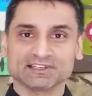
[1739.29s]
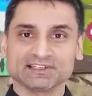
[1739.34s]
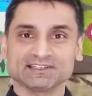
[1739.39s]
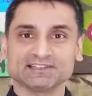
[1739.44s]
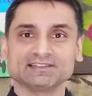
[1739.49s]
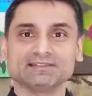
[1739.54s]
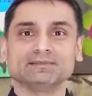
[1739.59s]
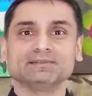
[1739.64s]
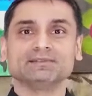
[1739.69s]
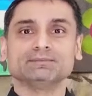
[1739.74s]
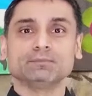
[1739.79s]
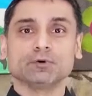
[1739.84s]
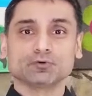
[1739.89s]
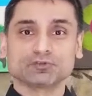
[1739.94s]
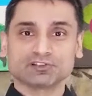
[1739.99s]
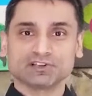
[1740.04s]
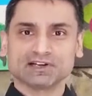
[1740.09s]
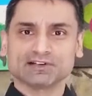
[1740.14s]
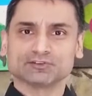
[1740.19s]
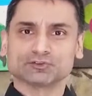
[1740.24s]
and
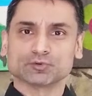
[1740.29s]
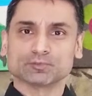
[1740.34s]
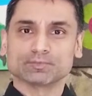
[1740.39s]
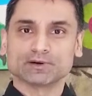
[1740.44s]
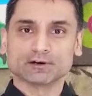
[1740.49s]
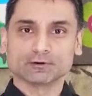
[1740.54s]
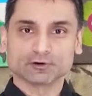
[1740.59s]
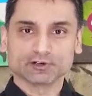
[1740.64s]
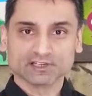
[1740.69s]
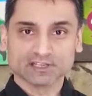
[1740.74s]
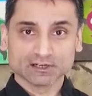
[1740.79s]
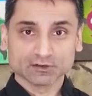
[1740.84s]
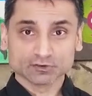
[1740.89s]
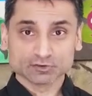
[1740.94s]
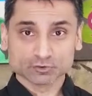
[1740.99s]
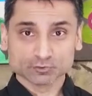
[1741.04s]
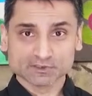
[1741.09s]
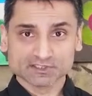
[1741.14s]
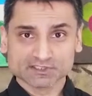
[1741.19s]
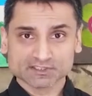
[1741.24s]
both lines are
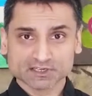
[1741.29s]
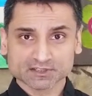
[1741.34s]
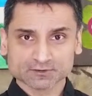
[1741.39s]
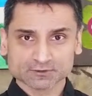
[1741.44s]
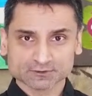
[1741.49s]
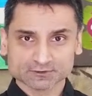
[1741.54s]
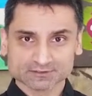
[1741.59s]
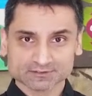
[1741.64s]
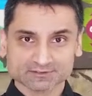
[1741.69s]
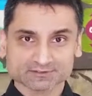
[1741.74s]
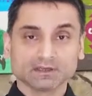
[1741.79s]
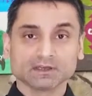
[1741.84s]
parallel to each other.